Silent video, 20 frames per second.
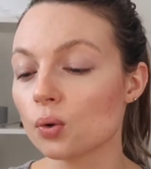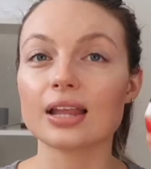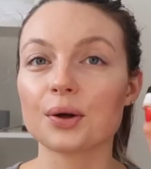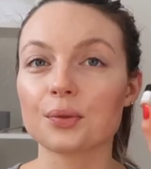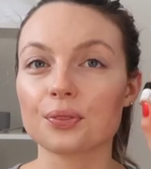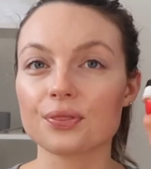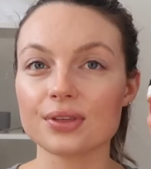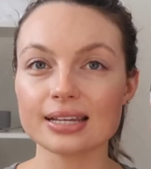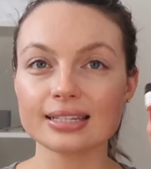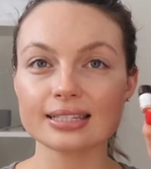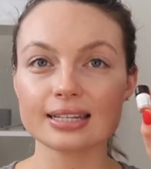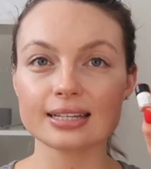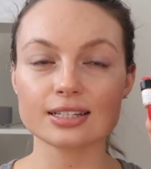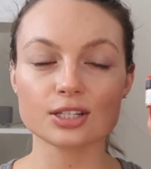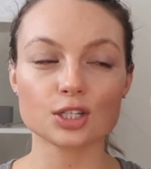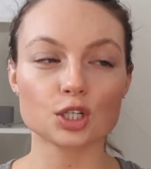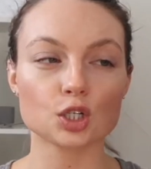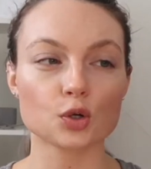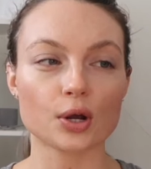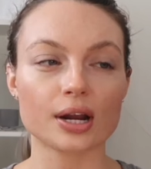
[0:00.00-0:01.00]
Now this is
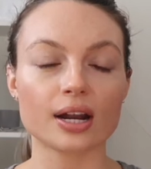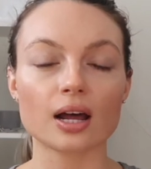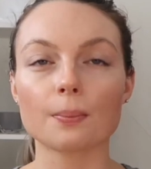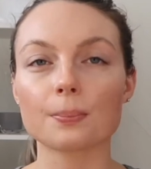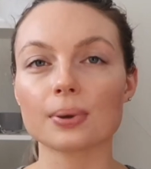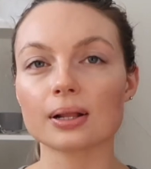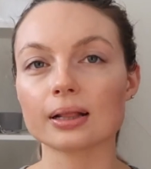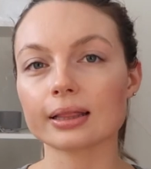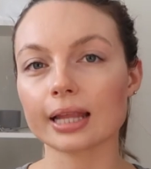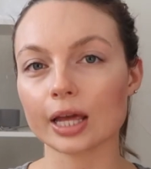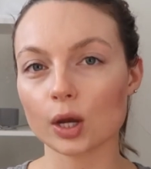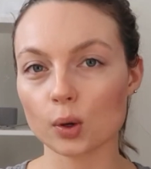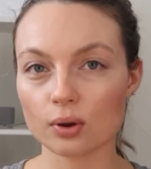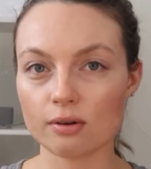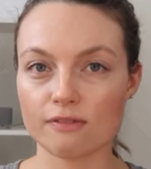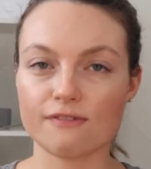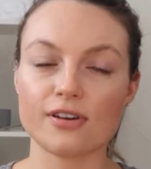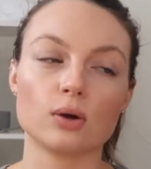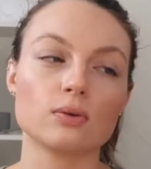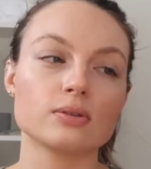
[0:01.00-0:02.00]
a straight up
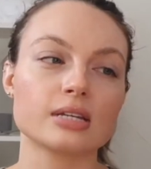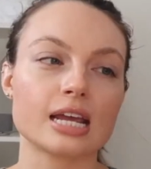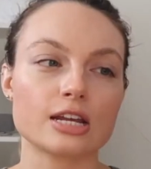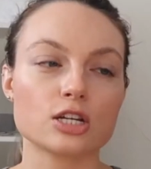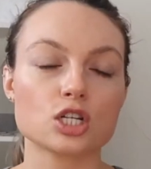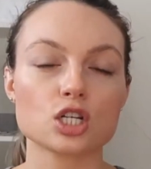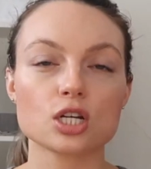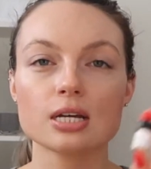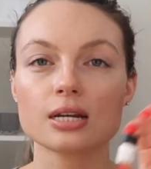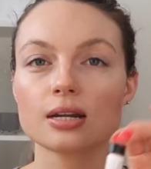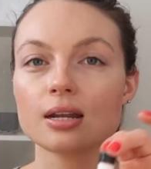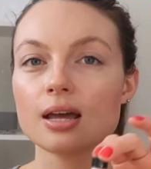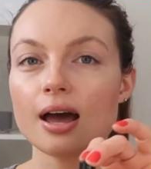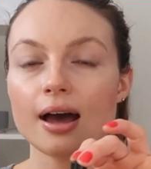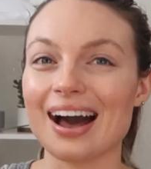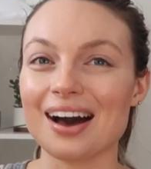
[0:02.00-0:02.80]
liquid foundation.